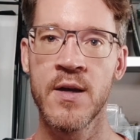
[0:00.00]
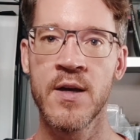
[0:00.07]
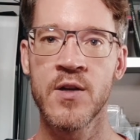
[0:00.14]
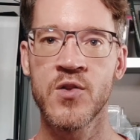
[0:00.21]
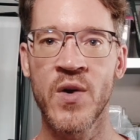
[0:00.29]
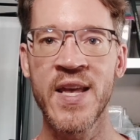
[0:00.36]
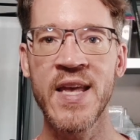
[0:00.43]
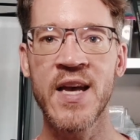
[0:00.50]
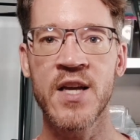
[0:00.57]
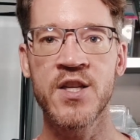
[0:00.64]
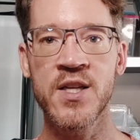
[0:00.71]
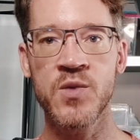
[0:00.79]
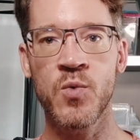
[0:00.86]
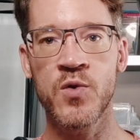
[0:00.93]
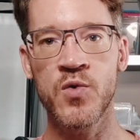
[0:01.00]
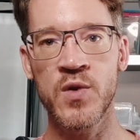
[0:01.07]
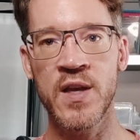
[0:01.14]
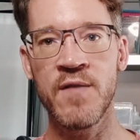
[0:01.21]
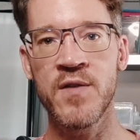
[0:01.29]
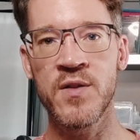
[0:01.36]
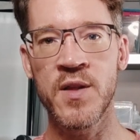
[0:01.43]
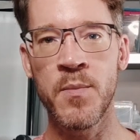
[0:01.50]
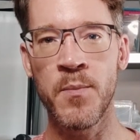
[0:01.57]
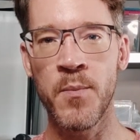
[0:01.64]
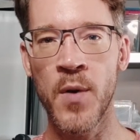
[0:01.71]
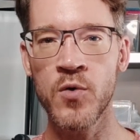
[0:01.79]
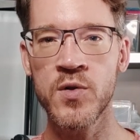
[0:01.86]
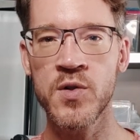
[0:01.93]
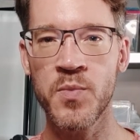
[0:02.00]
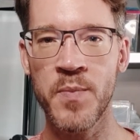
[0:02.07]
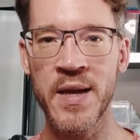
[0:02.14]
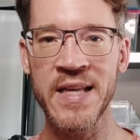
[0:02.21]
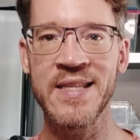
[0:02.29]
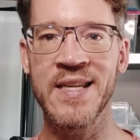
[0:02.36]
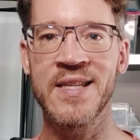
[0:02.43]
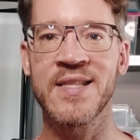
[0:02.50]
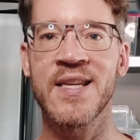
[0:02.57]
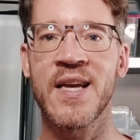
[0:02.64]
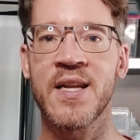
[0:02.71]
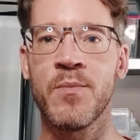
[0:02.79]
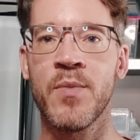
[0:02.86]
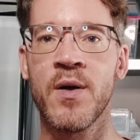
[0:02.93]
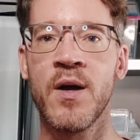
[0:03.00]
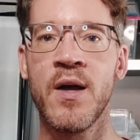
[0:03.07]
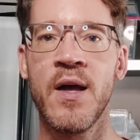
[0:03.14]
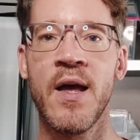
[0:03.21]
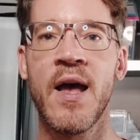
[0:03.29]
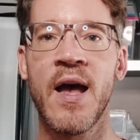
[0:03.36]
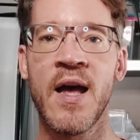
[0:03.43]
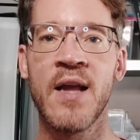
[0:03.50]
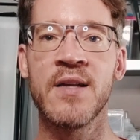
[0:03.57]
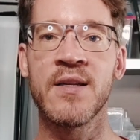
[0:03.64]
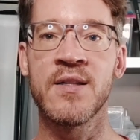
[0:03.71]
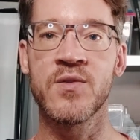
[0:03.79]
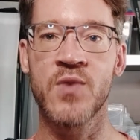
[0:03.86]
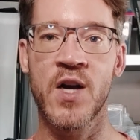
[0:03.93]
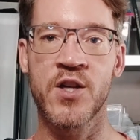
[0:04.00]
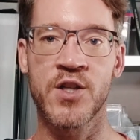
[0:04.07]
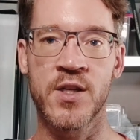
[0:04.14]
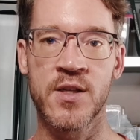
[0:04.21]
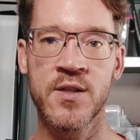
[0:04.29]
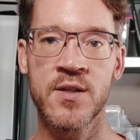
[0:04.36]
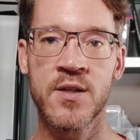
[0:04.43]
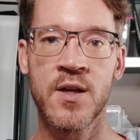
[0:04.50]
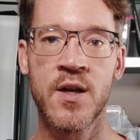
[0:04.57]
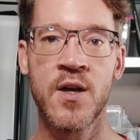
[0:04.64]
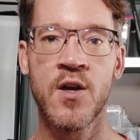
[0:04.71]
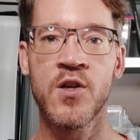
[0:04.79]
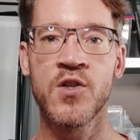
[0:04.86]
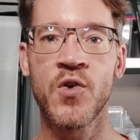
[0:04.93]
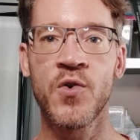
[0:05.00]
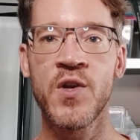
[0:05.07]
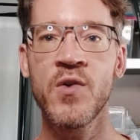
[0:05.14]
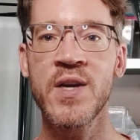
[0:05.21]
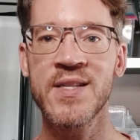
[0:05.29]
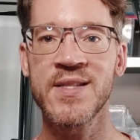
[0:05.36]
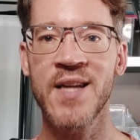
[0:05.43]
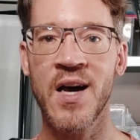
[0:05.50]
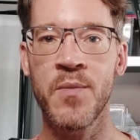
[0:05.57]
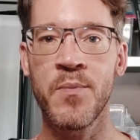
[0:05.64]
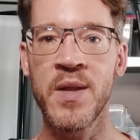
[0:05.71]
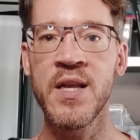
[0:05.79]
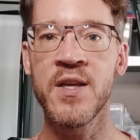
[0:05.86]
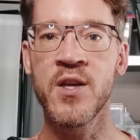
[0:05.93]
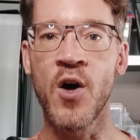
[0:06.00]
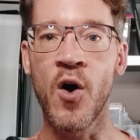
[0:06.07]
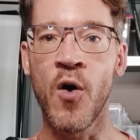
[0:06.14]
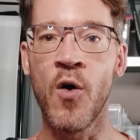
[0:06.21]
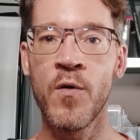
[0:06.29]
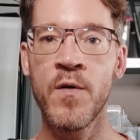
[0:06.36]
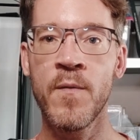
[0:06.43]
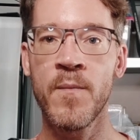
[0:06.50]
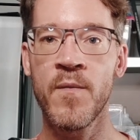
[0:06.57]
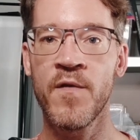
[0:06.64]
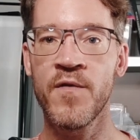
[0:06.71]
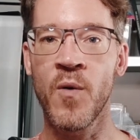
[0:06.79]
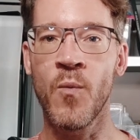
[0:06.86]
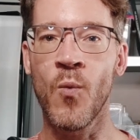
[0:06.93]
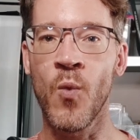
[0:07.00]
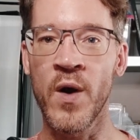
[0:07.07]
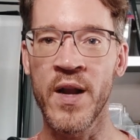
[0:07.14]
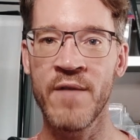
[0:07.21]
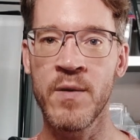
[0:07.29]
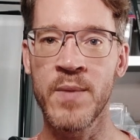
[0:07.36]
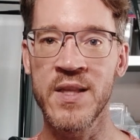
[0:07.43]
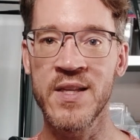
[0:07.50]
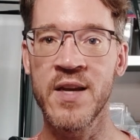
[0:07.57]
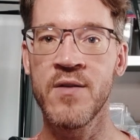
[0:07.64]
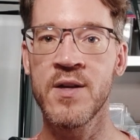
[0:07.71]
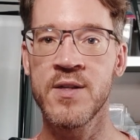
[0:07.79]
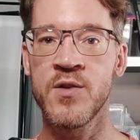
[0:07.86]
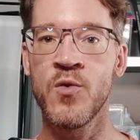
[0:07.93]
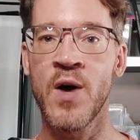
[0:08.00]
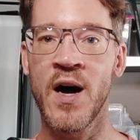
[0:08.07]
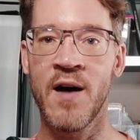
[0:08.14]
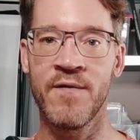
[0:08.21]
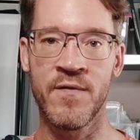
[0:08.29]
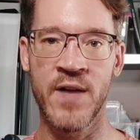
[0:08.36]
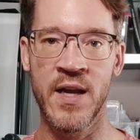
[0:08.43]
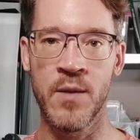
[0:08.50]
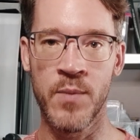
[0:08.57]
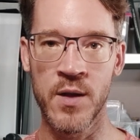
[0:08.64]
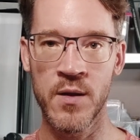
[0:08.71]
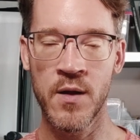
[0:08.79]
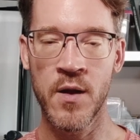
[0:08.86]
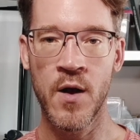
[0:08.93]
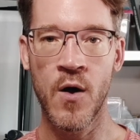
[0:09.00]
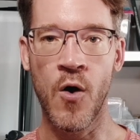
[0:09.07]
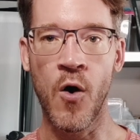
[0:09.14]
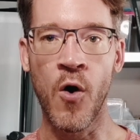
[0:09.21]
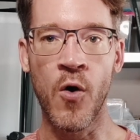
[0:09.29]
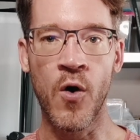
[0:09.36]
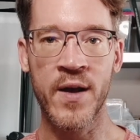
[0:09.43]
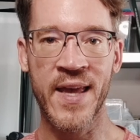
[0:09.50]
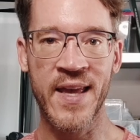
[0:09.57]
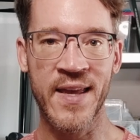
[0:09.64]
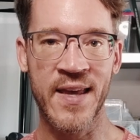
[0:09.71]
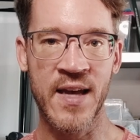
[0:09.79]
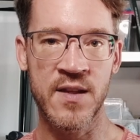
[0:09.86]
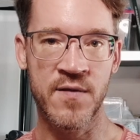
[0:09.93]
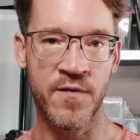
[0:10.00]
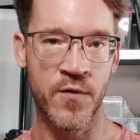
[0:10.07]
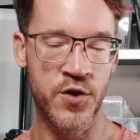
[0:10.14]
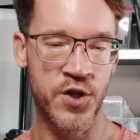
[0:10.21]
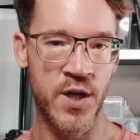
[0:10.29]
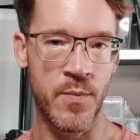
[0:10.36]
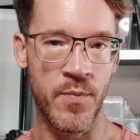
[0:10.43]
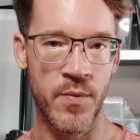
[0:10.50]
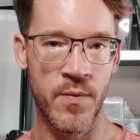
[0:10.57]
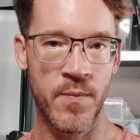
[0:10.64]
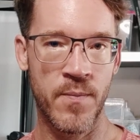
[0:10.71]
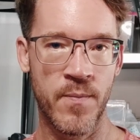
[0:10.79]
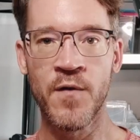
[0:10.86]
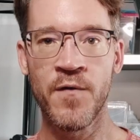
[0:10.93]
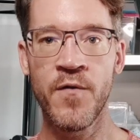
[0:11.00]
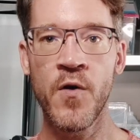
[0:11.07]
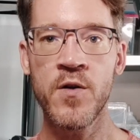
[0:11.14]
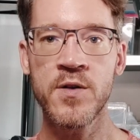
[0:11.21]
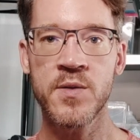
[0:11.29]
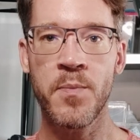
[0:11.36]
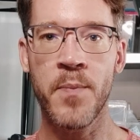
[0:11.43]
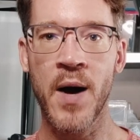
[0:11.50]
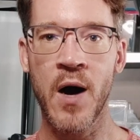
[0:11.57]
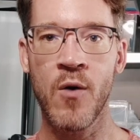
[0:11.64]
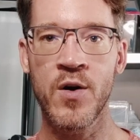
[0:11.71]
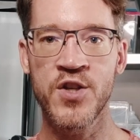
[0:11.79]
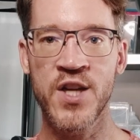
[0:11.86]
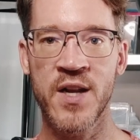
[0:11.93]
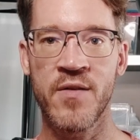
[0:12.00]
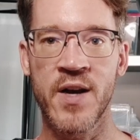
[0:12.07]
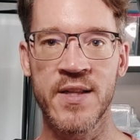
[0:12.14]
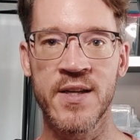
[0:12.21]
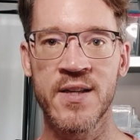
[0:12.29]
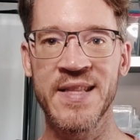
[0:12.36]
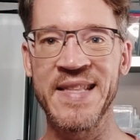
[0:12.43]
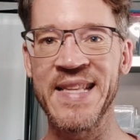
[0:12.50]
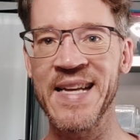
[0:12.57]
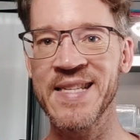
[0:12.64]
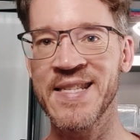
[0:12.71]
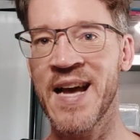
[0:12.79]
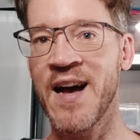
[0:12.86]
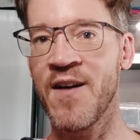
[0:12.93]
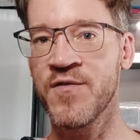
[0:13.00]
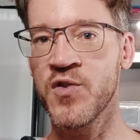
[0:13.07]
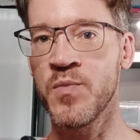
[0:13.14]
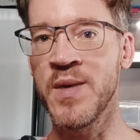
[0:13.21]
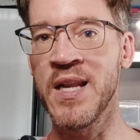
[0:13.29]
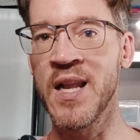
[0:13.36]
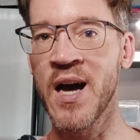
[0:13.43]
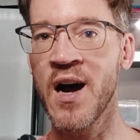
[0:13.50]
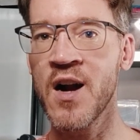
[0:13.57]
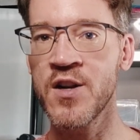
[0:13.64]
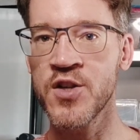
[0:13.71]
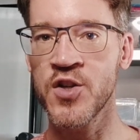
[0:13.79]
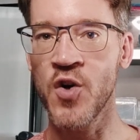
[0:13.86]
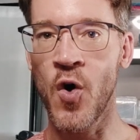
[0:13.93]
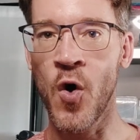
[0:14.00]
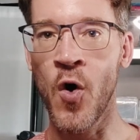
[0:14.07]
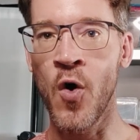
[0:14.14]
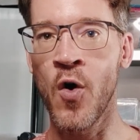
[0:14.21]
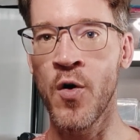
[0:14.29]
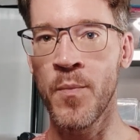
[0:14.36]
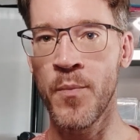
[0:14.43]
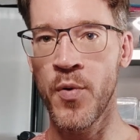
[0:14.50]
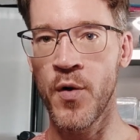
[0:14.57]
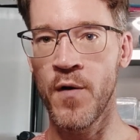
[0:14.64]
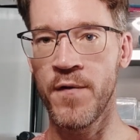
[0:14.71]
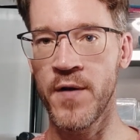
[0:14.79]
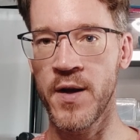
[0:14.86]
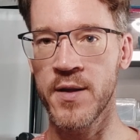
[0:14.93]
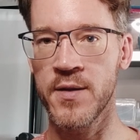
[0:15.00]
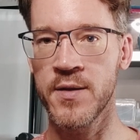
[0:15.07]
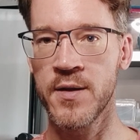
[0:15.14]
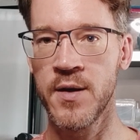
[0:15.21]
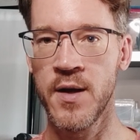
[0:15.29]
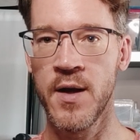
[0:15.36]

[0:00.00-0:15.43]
So here I just want to give you the most basic setup and instructions so you can start building your own from whatever materials you have available or can get for cheap. Your first power generator doesn't have to be large or perfect.